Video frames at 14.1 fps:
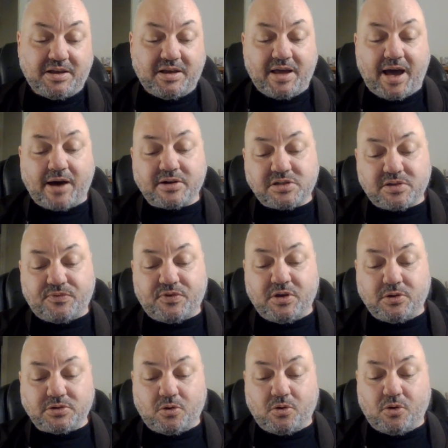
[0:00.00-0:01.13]
How does it feel
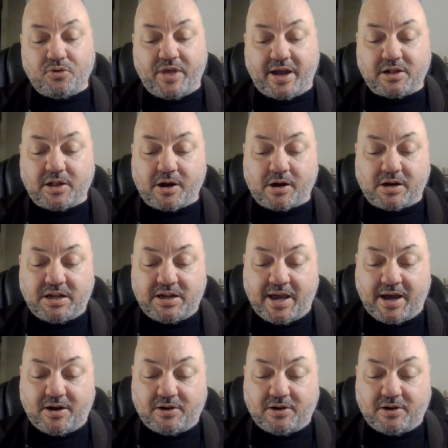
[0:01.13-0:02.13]
to hold that clarity now?